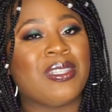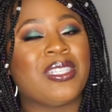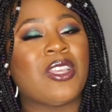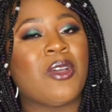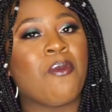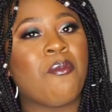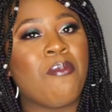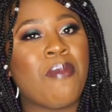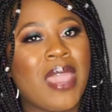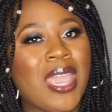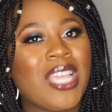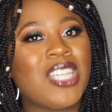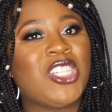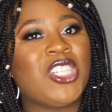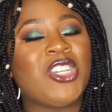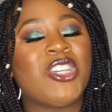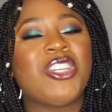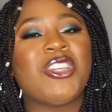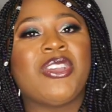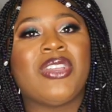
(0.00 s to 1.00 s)
So make
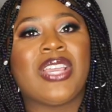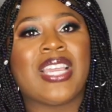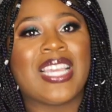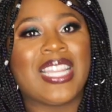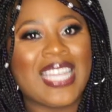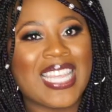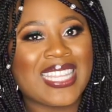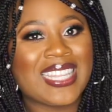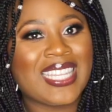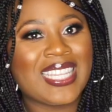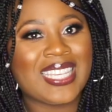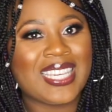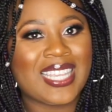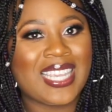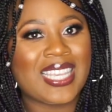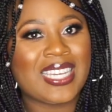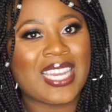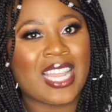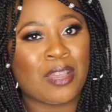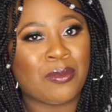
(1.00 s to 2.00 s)
sure you click the
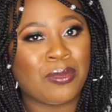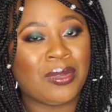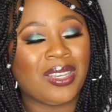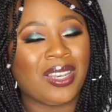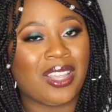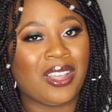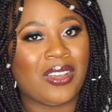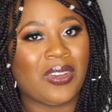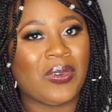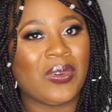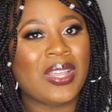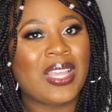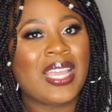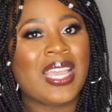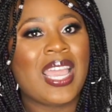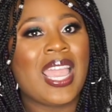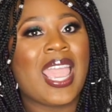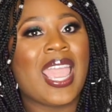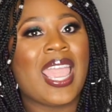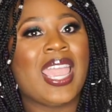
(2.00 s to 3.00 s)
link down below
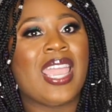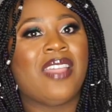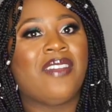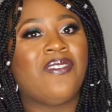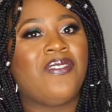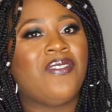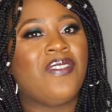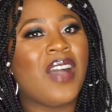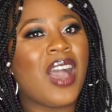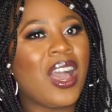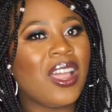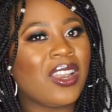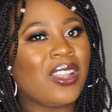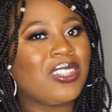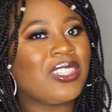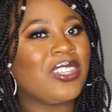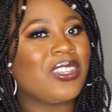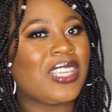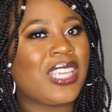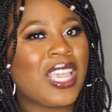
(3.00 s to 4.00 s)
and
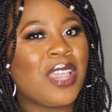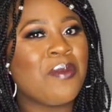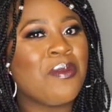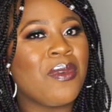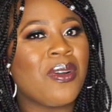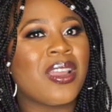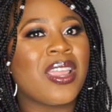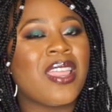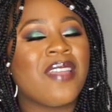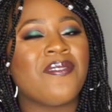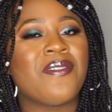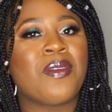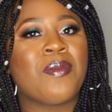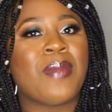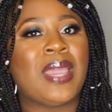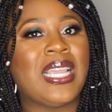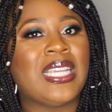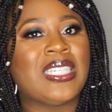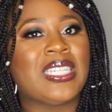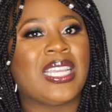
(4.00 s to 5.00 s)
follow to get more
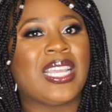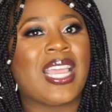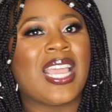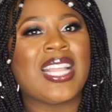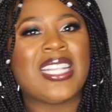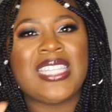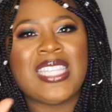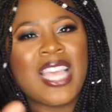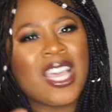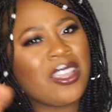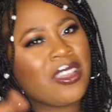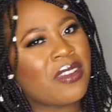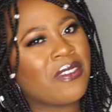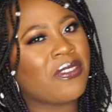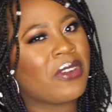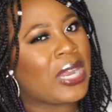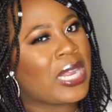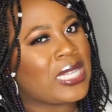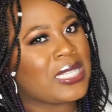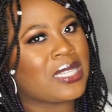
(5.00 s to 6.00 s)
information and tell your
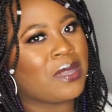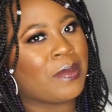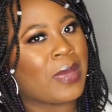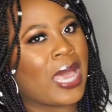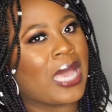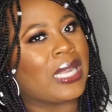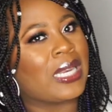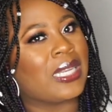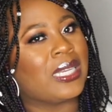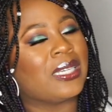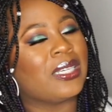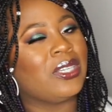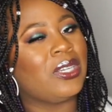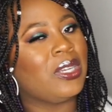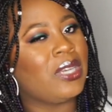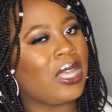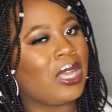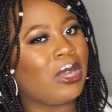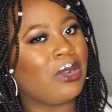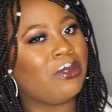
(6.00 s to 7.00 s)
friends about it.
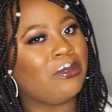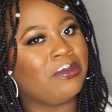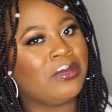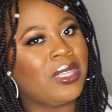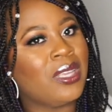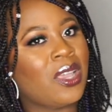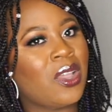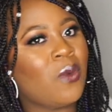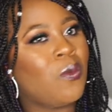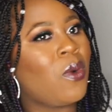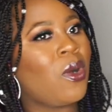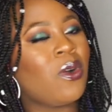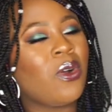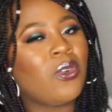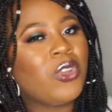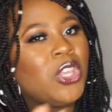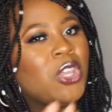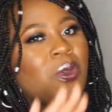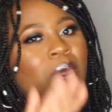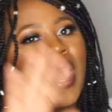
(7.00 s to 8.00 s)
You know,
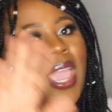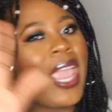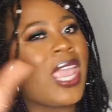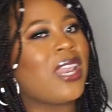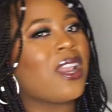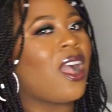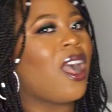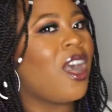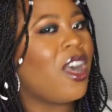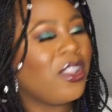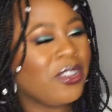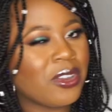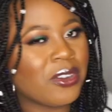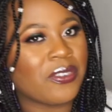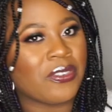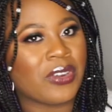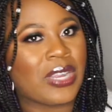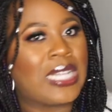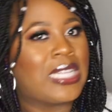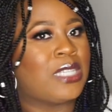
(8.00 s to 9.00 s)
won't you and all your
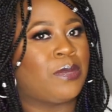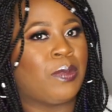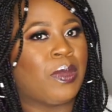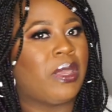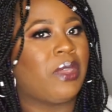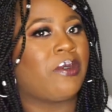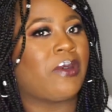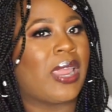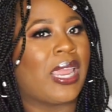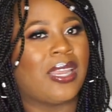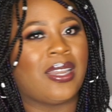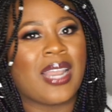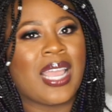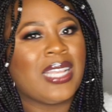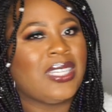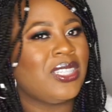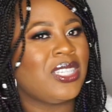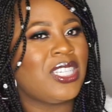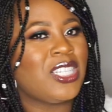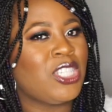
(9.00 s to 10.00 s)
friends be great?
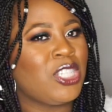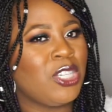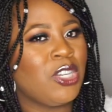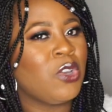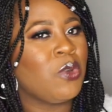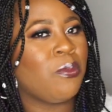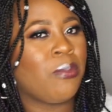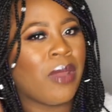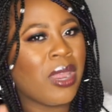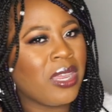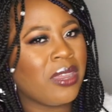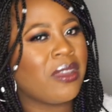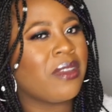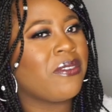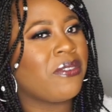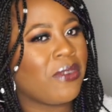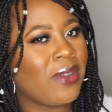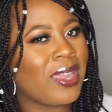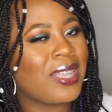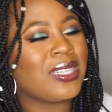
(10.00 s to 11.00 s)
Not just you, bring your
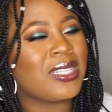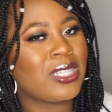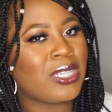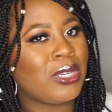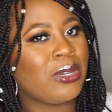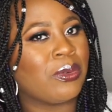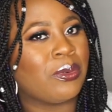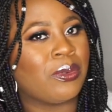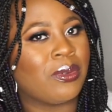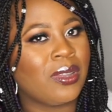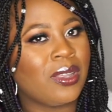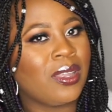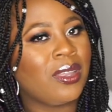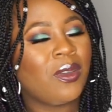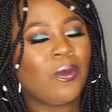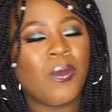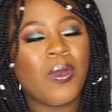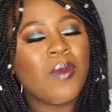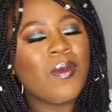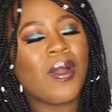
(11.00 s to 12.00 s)
friends too.
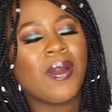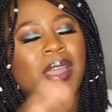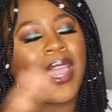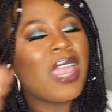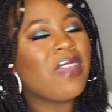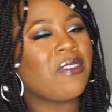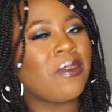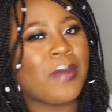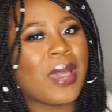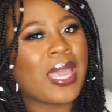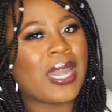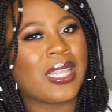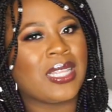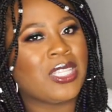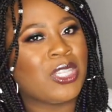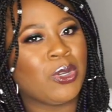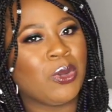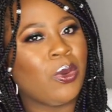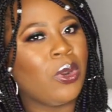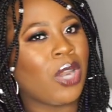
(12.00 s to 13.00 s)
We want everybody
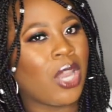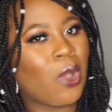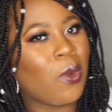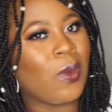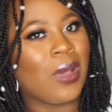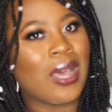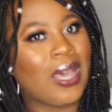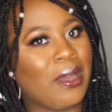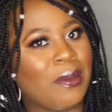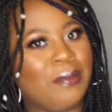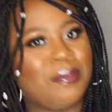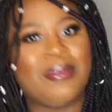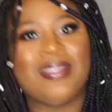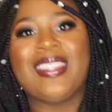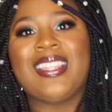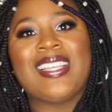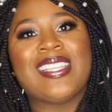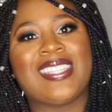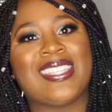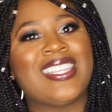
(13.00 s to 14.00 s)
to glow up
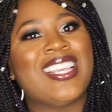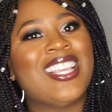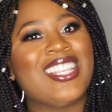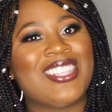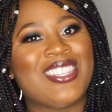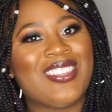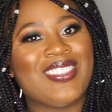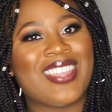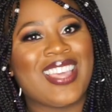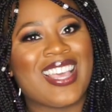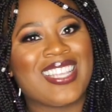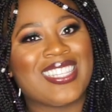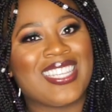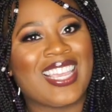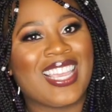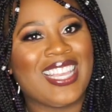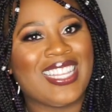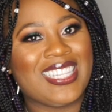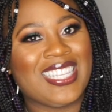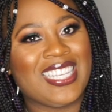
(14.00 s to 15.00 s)
this
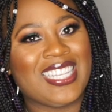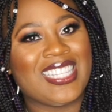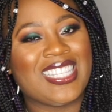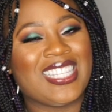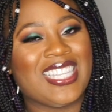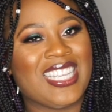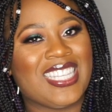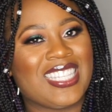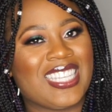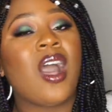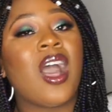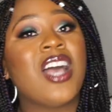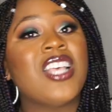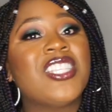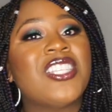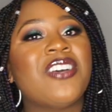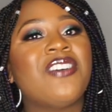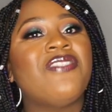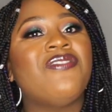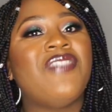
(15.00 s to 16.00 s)
2018 season.
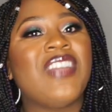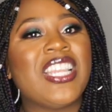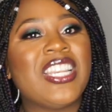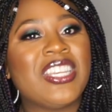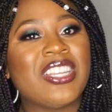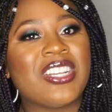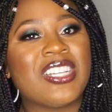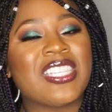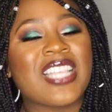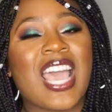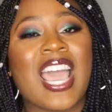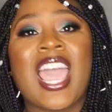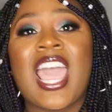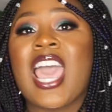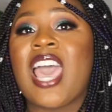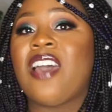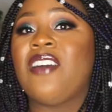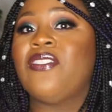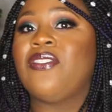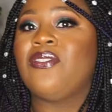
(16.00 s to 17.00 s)
Also, vendors. I
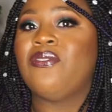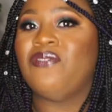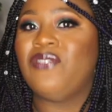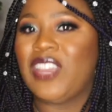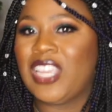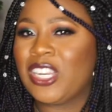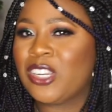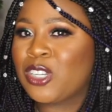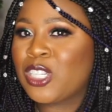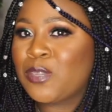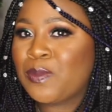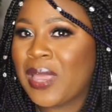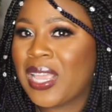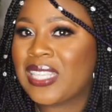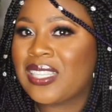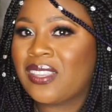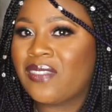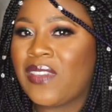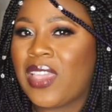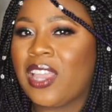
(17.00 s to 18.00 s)
have vendor
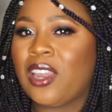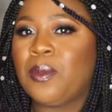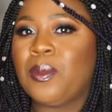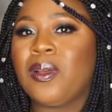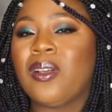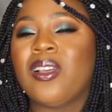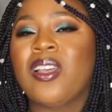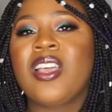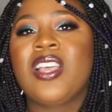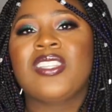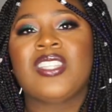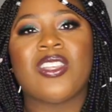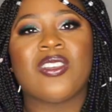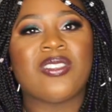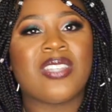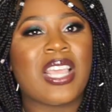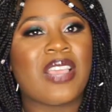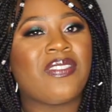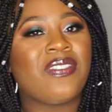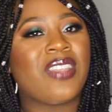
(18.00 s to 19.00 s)
space available, so
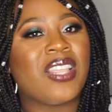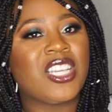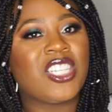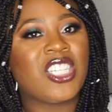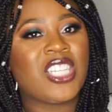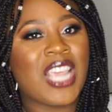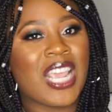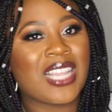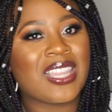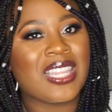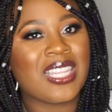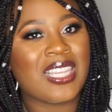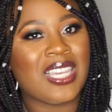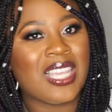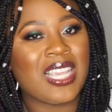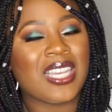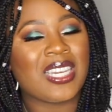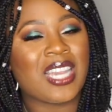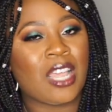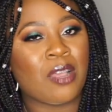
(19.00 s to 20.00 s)
definitely check the
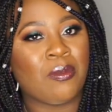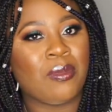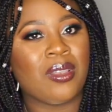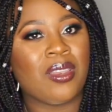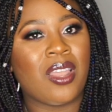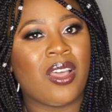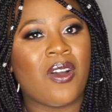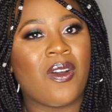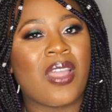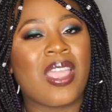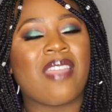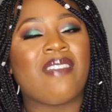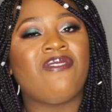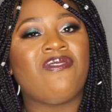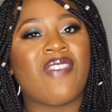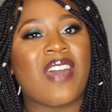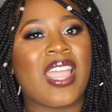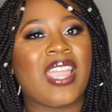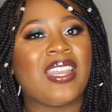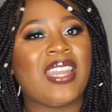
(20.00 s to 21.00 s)
link down below and
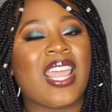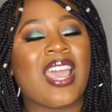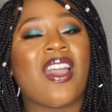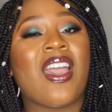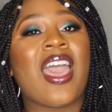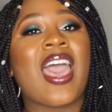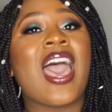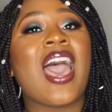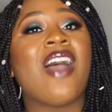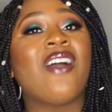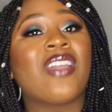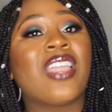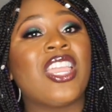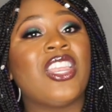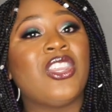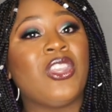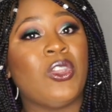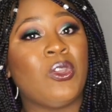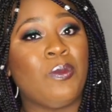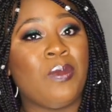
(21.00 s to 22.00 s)
find out how
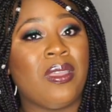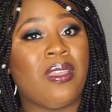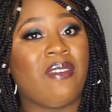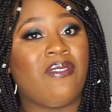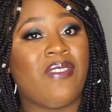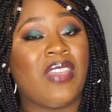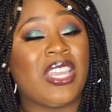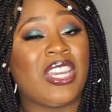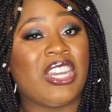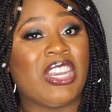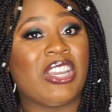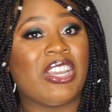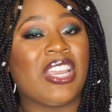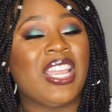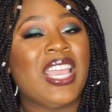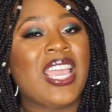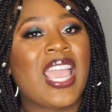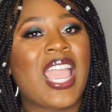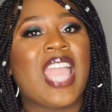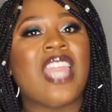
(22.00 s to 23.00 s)
can you be a vendor.
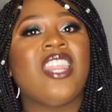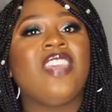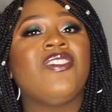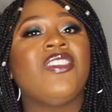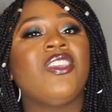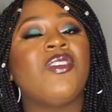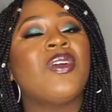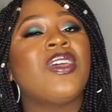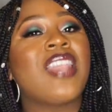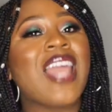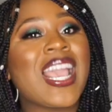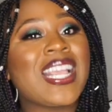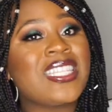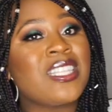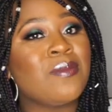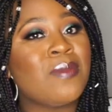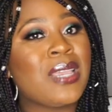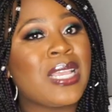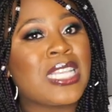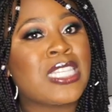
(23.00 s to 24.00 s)
And if you would like
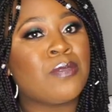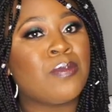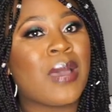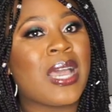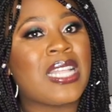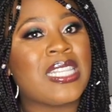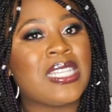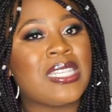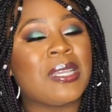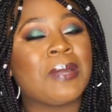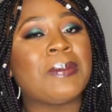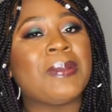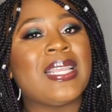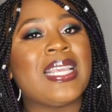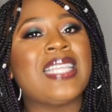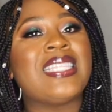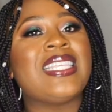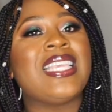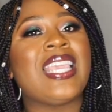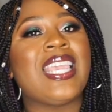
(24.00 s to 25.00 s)
to be a sponsor,
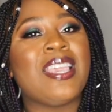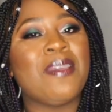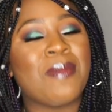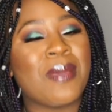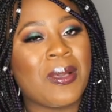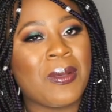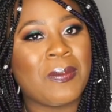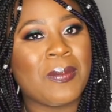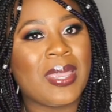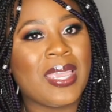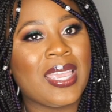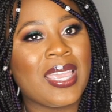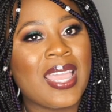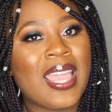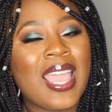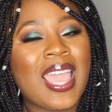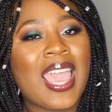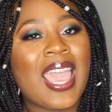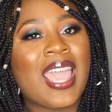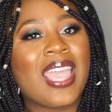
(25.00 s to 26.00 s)
please email me
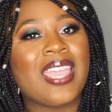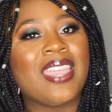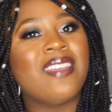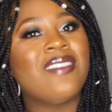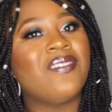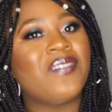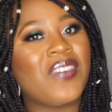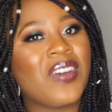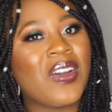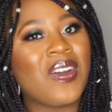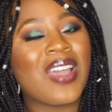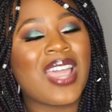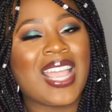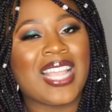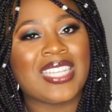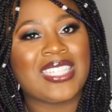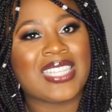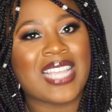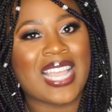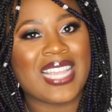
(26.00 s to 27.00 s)
at
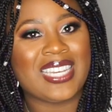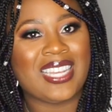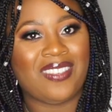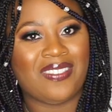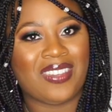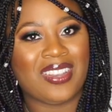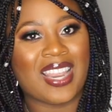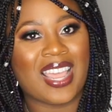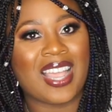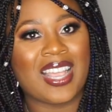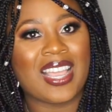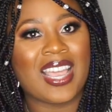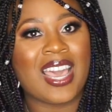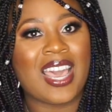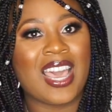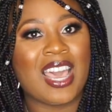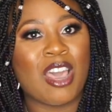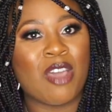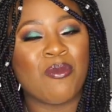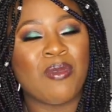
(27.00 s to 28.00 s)

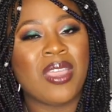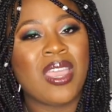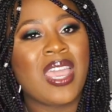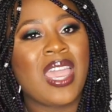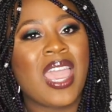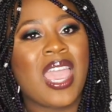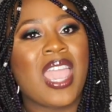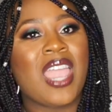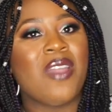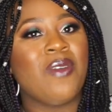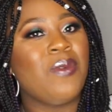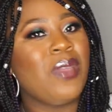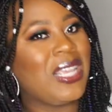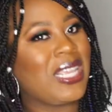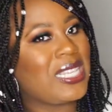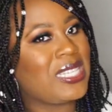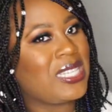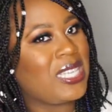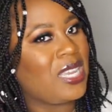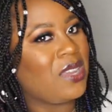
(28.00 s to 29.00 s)
info@shotdiva.com, and we
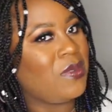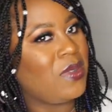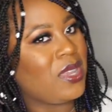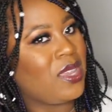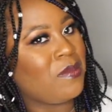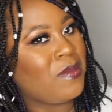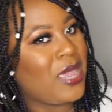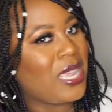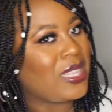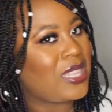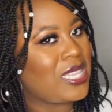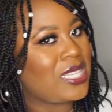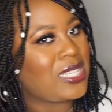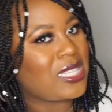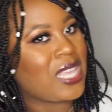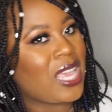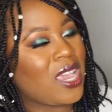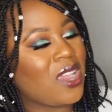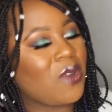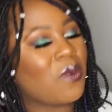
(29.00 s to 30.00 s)
can see if we can make this
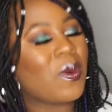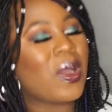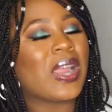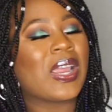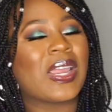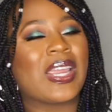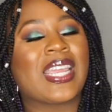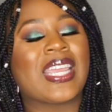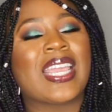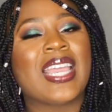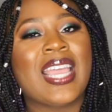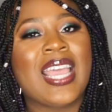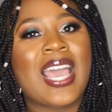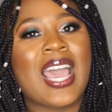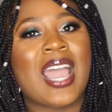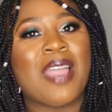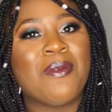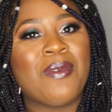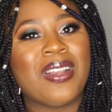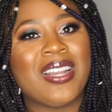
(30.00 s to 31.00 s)
thing work.
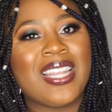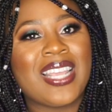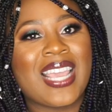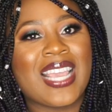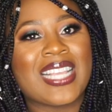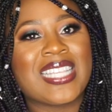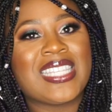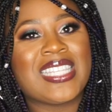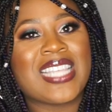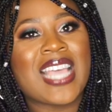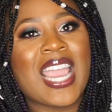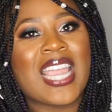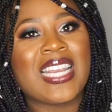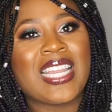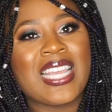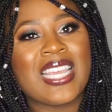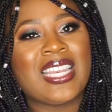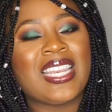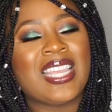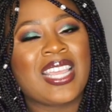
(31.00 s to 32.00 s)
I'm really
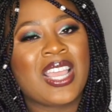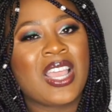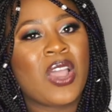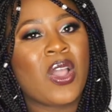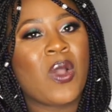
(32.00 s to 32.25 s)
excited.